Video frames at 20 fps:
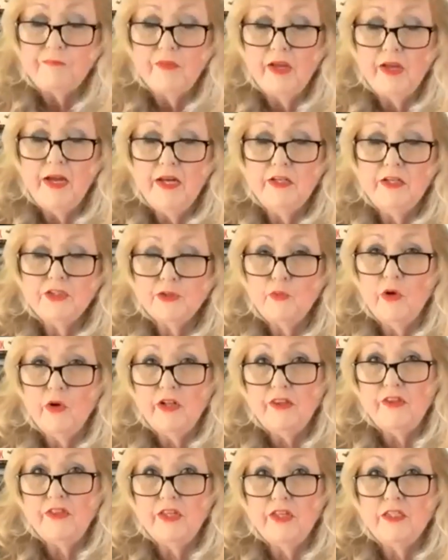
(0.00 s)
And it's one of
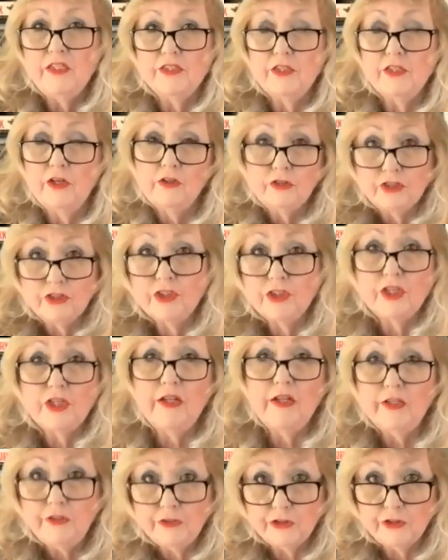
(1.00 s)
the things that a
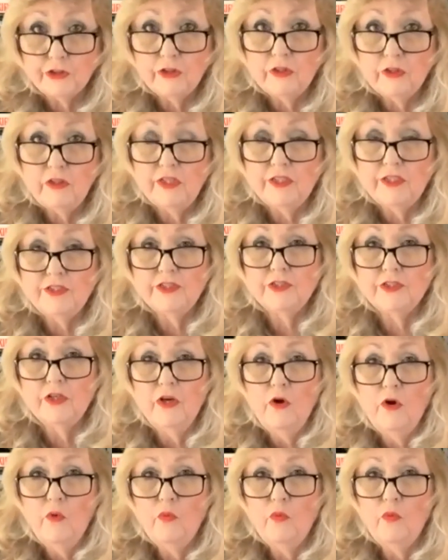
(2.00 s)
solid journalist